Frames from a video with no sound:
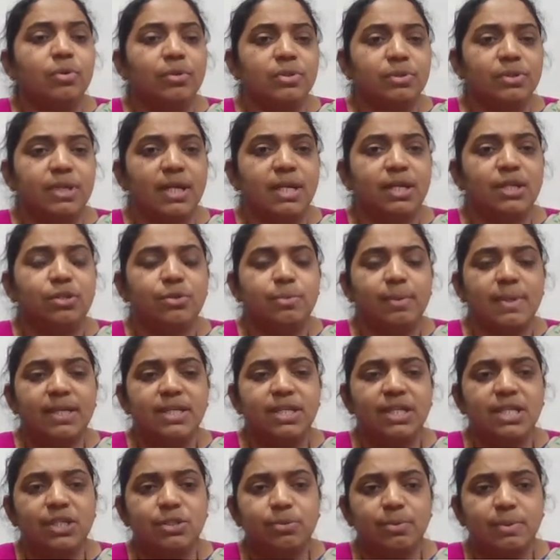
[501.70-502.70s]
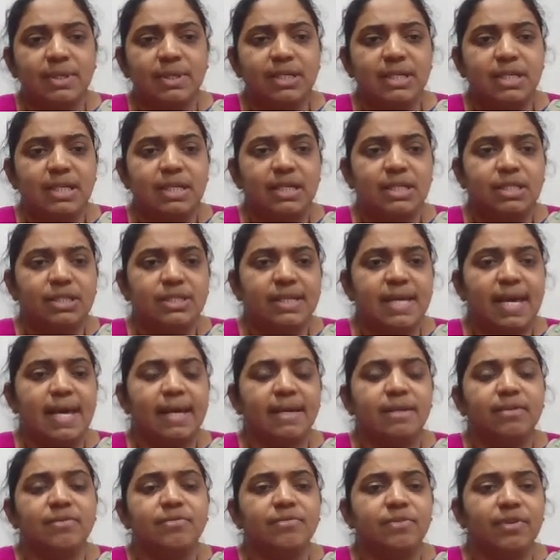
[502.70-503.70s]
date 2020
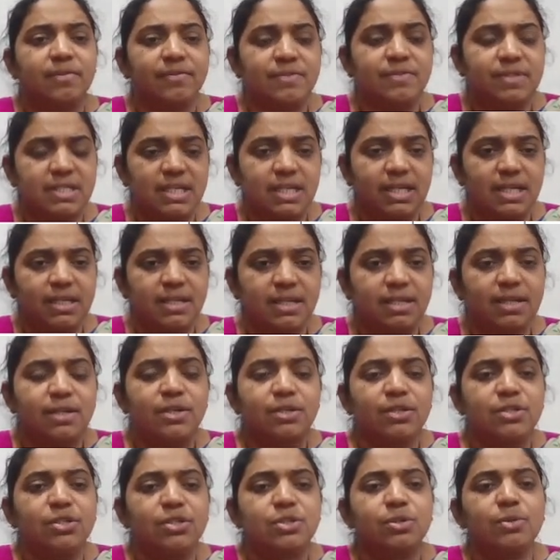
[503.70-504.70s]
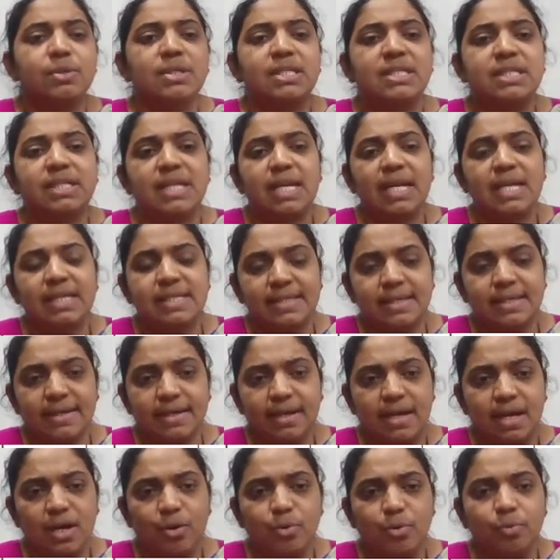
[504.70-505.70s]
Jan 15 to sales
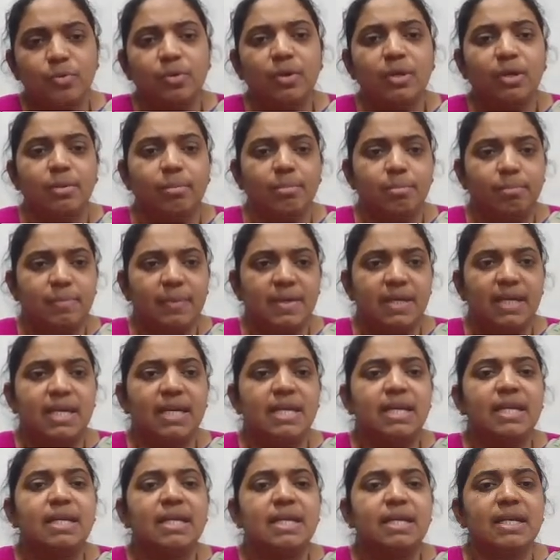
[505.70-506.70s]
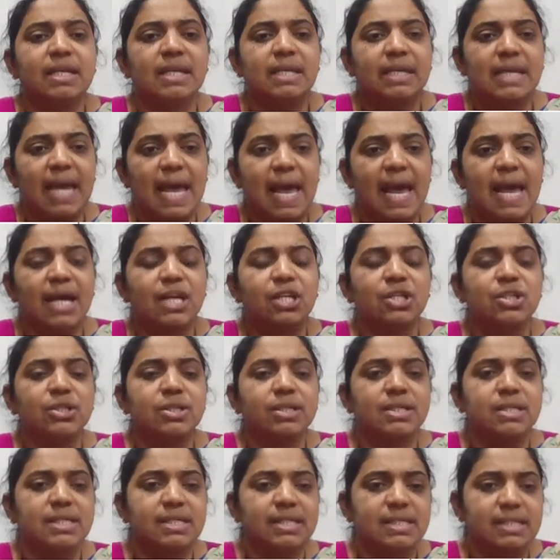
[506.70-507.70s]
account being cash
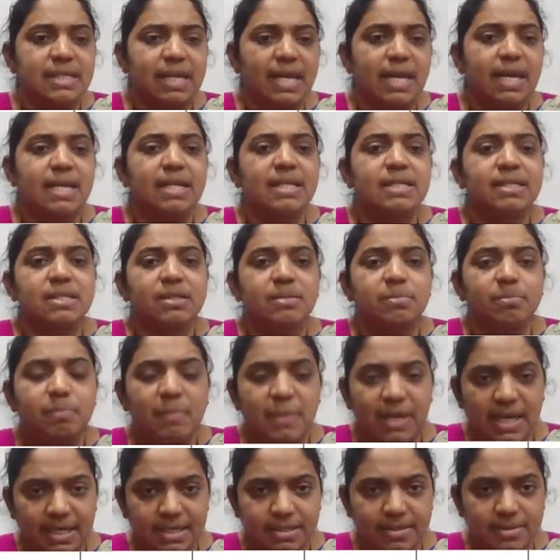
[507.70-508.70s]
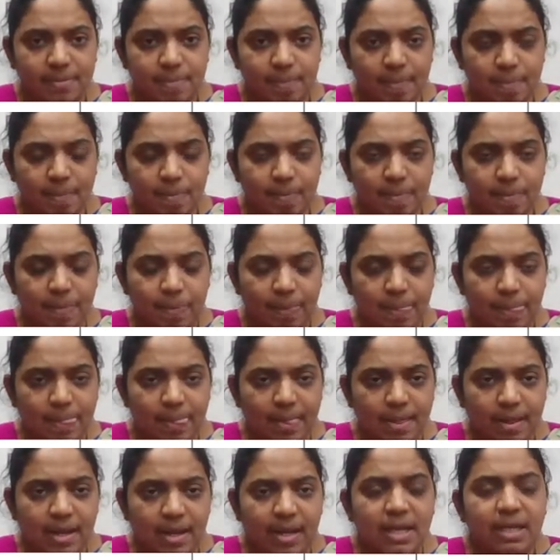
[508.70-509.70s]
sales made.
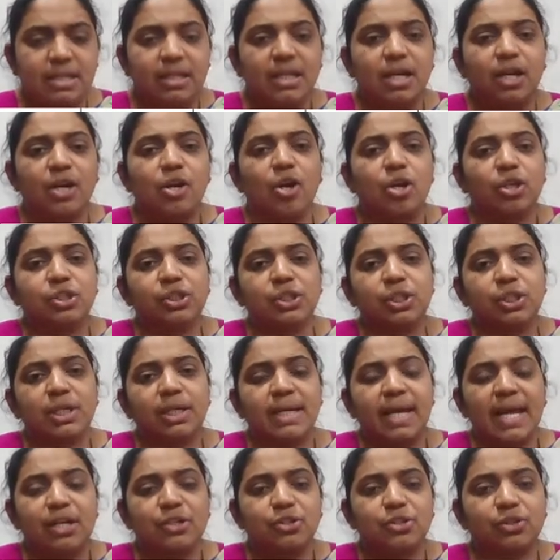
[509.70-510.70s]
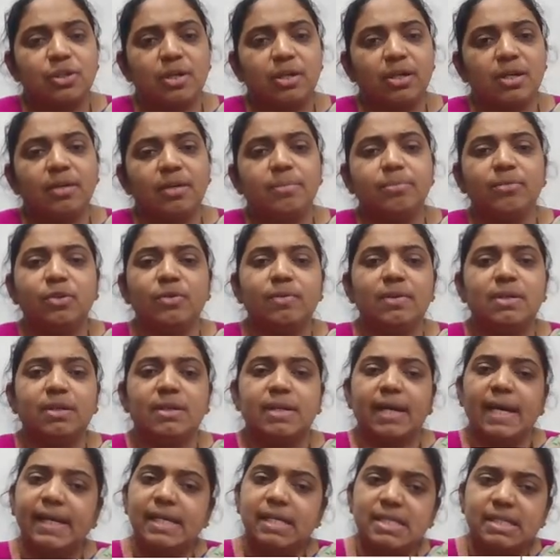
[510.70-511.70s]
In the cash column, you will
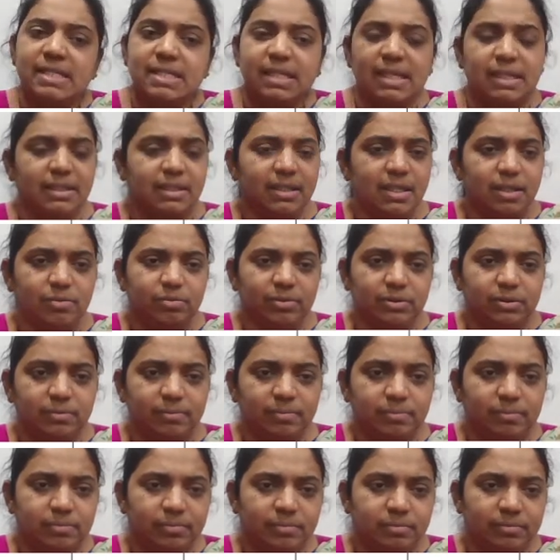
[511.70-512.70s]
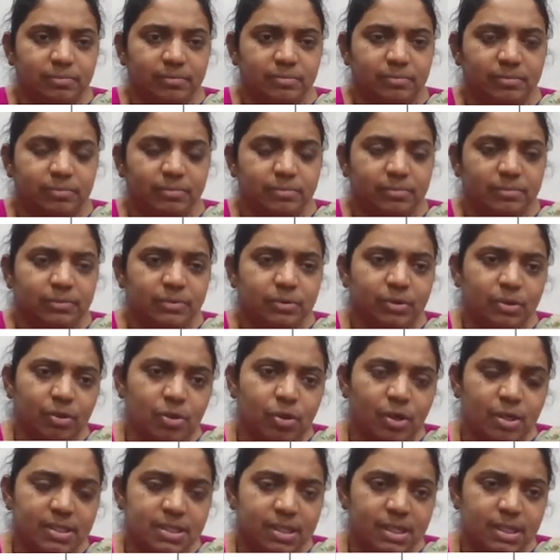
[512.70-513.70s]
write 10,000.
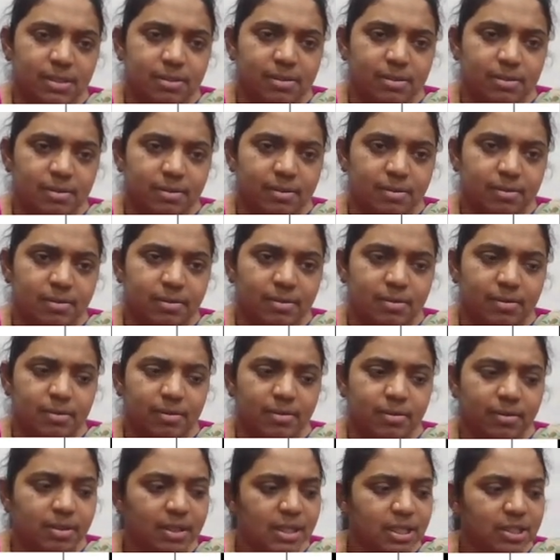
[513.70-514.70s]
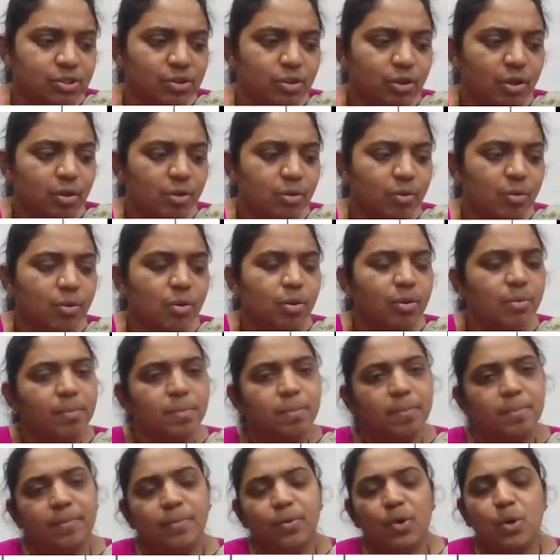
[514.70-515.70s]
Got it? Yes or no?
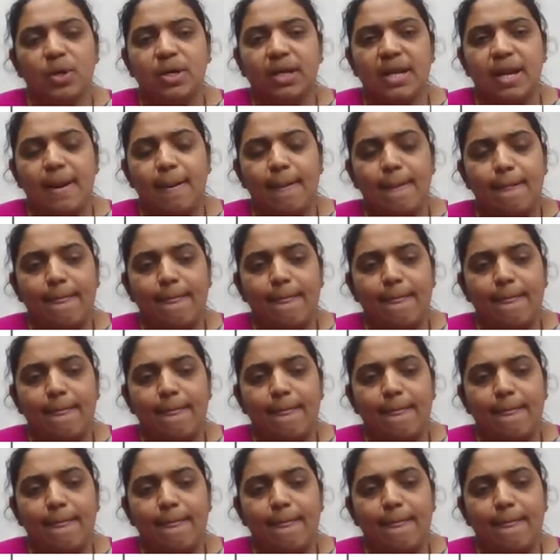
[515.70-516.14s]
Okay.